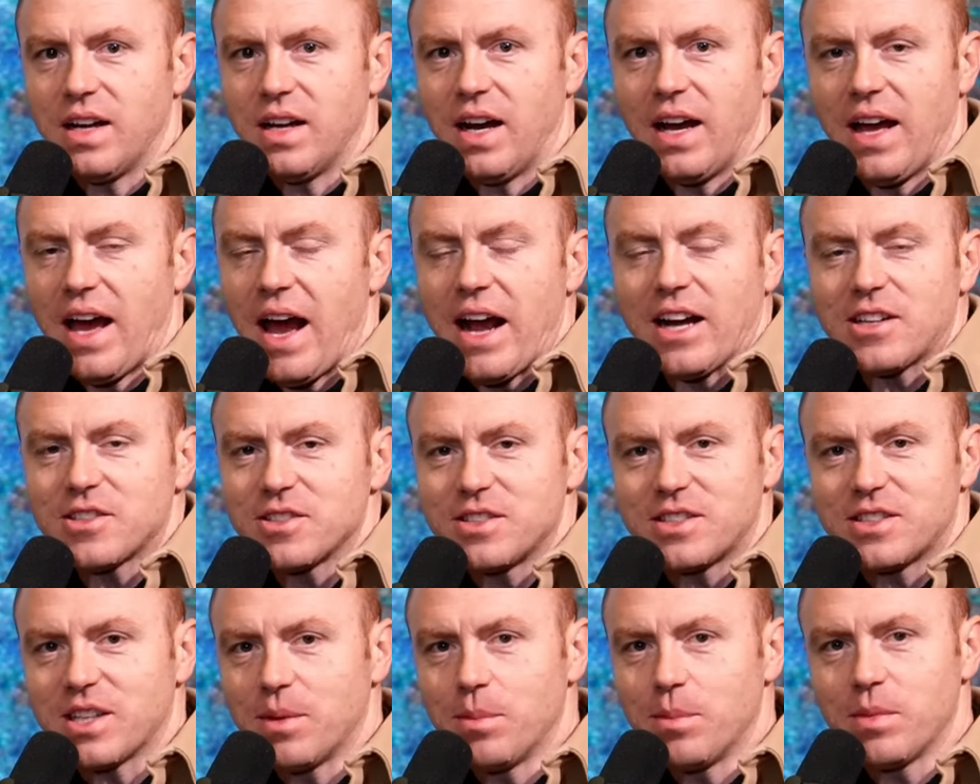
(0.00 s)

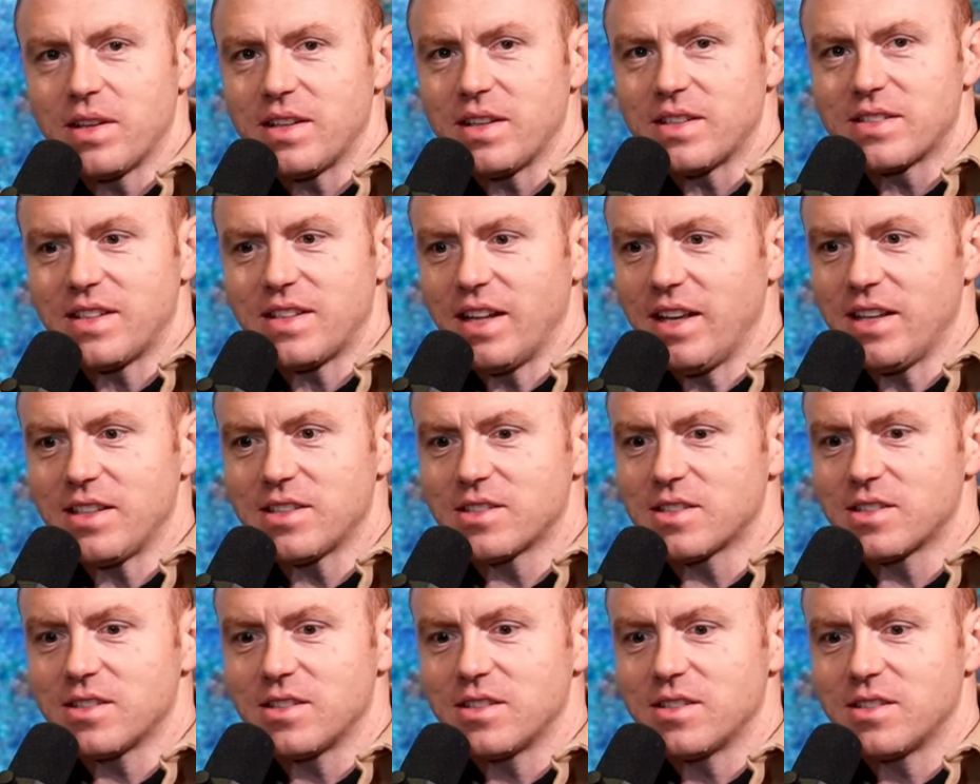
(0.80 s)
actually, some of these
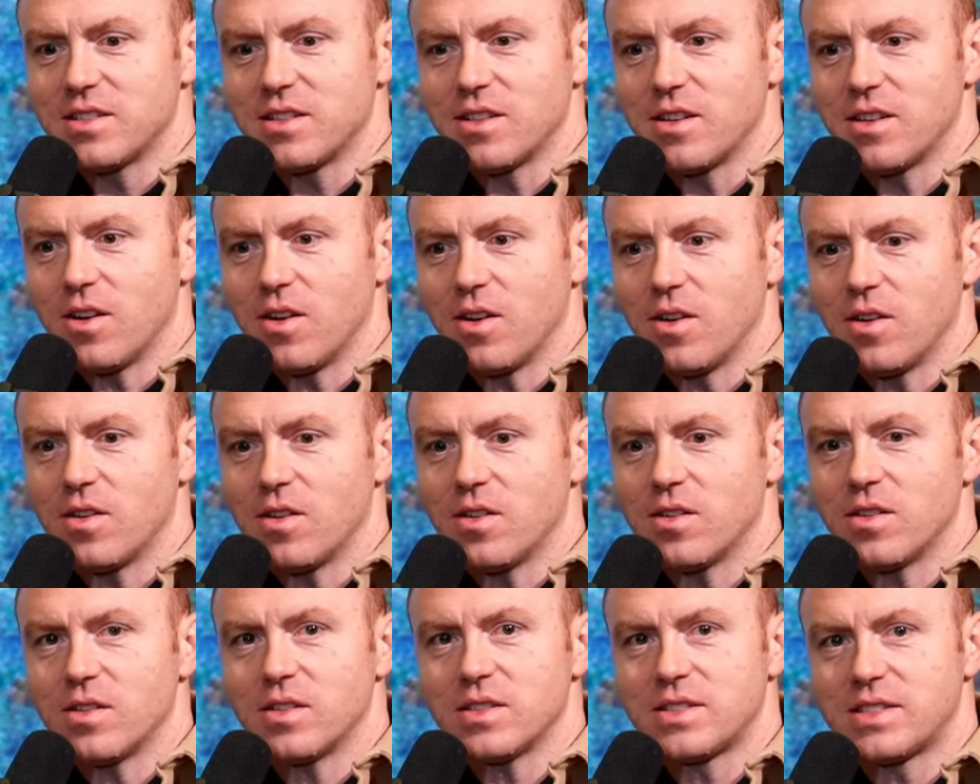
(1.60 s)
things
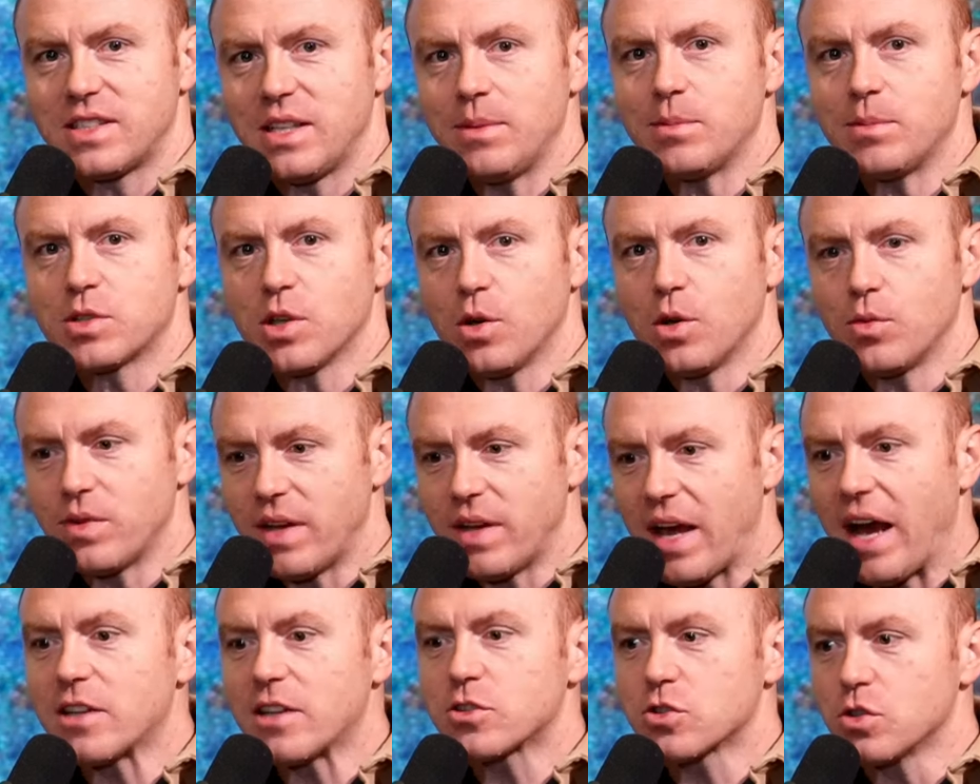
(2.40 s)
seem so
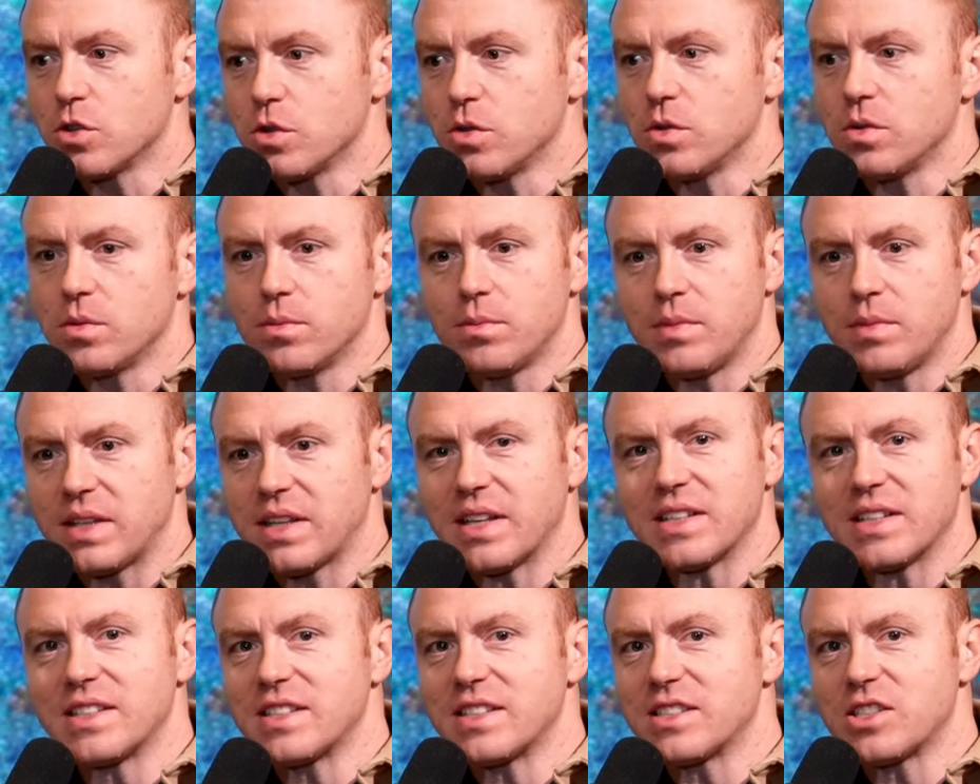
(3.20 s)
natural
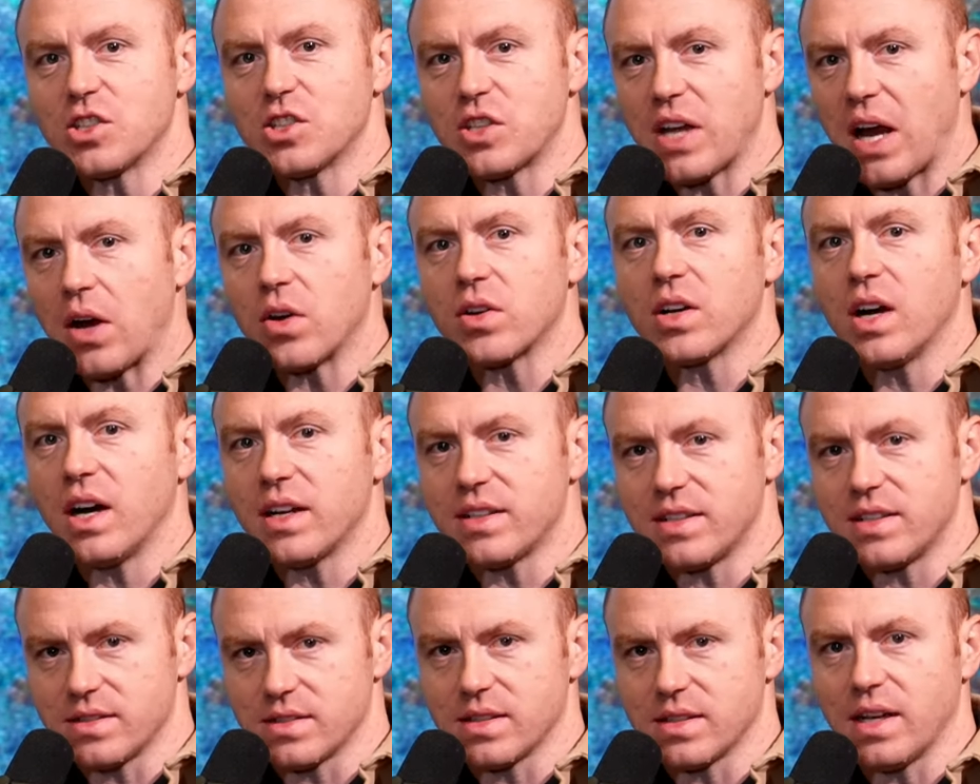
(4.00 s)
because it's just how God
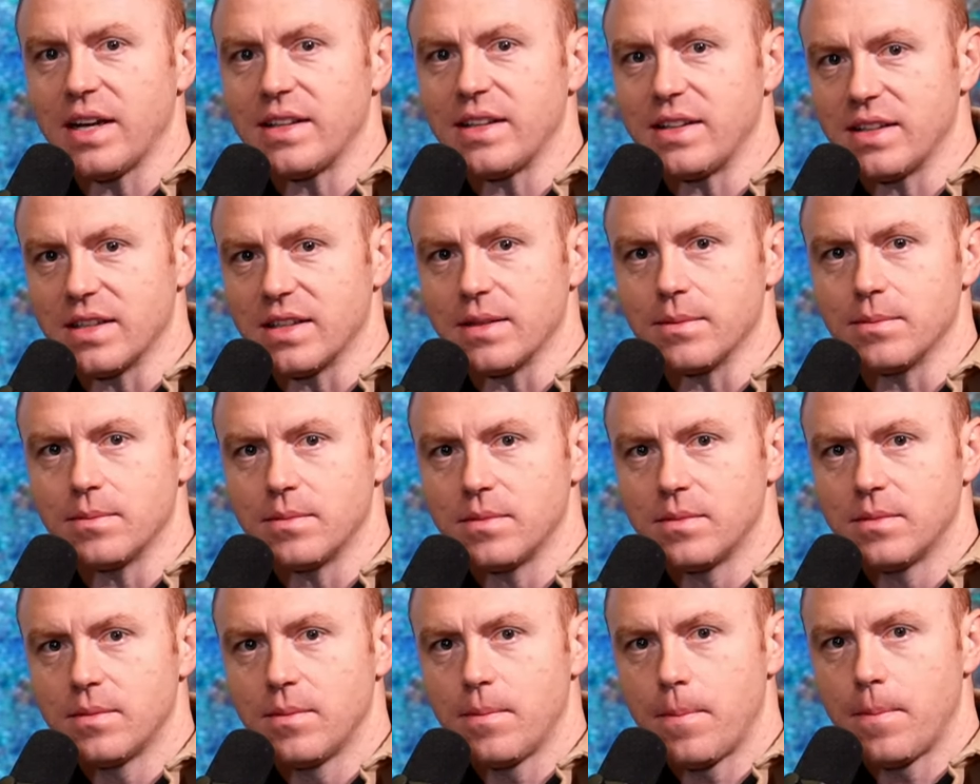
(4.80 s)
designed them.
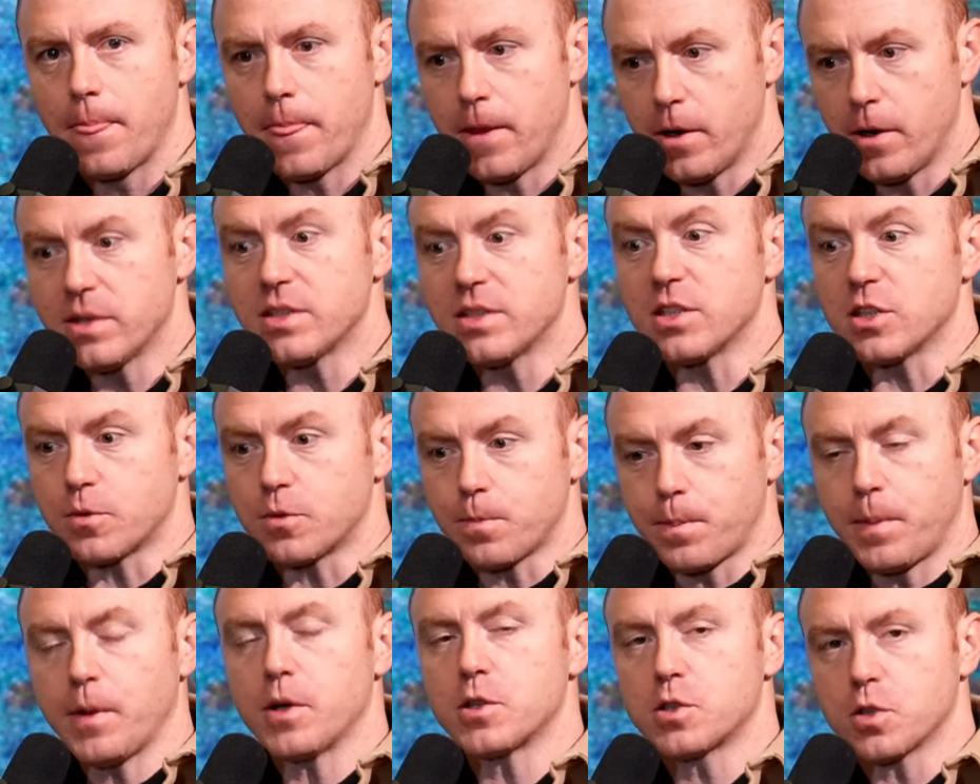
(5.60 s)
There is a
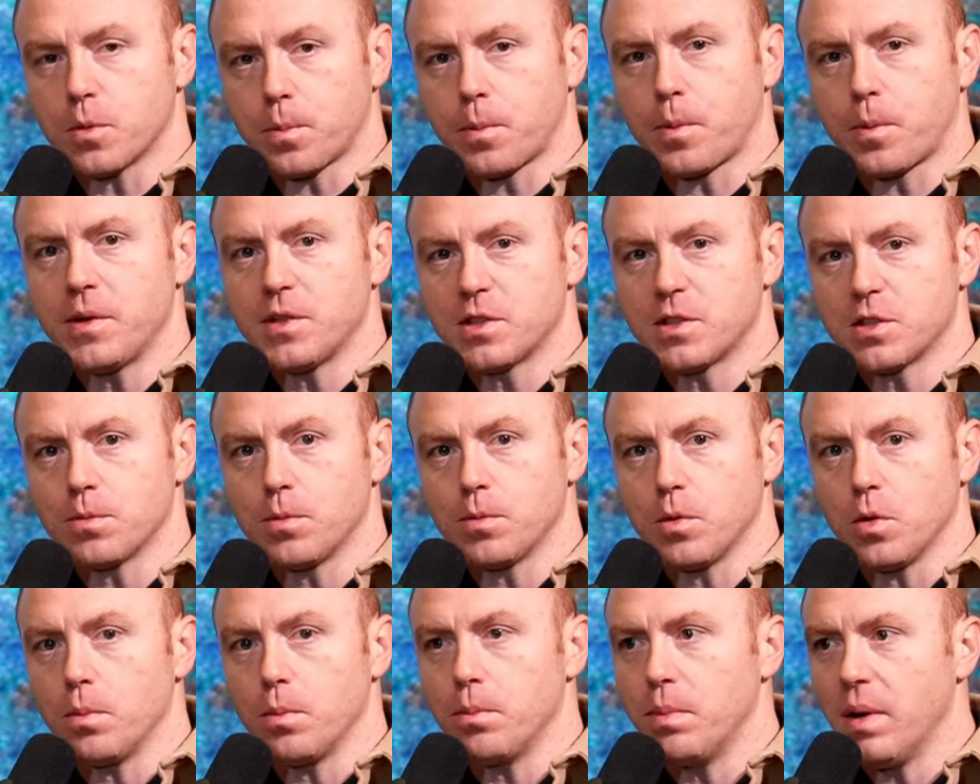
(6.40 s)
spiritual
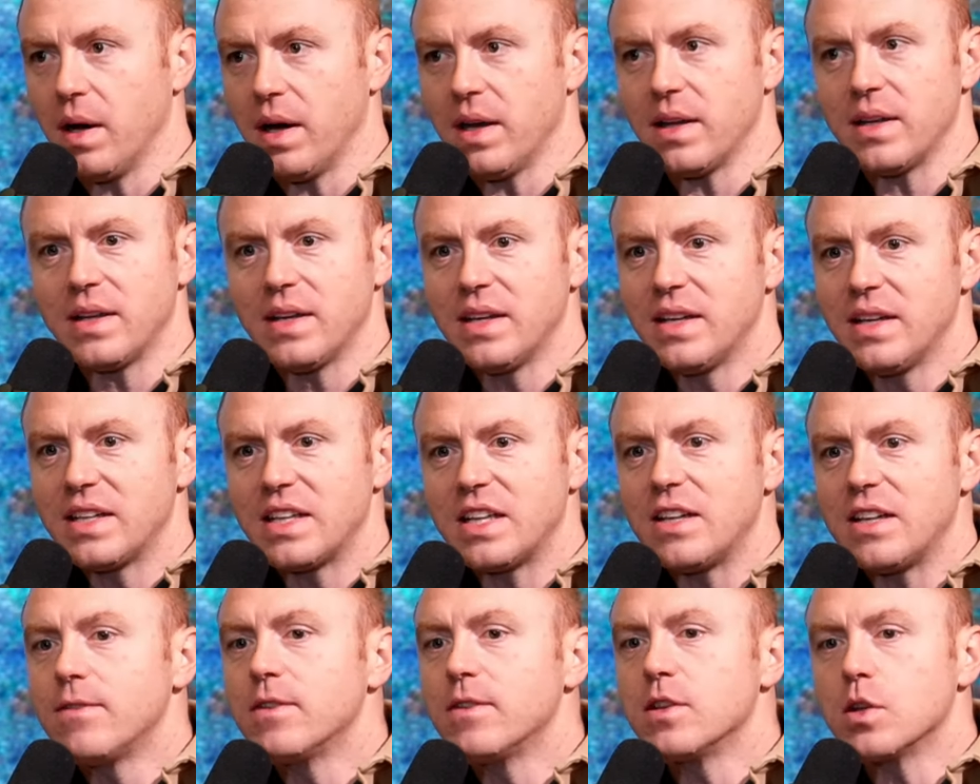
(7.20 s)
principle, but
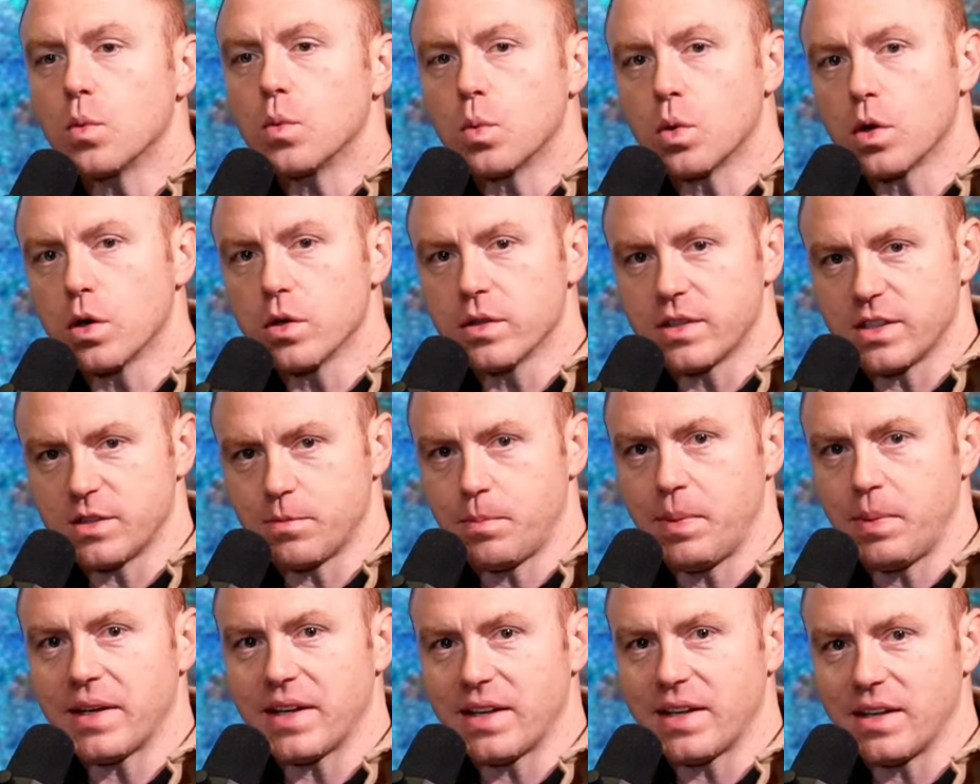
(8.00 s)
even the world is
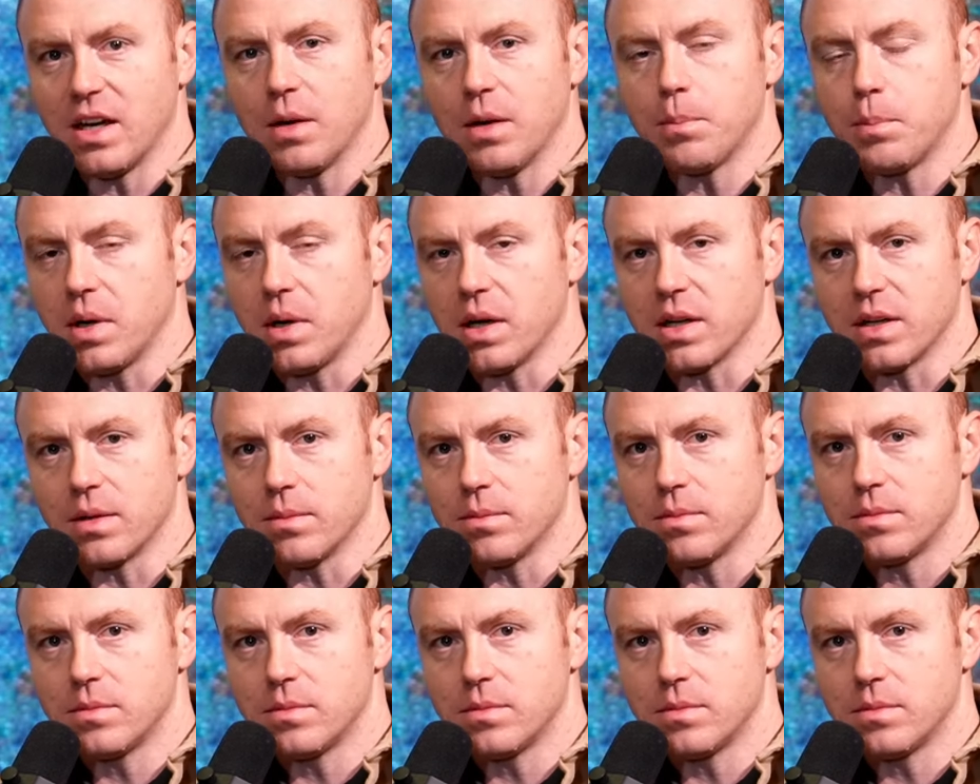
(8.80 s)
picking up on them.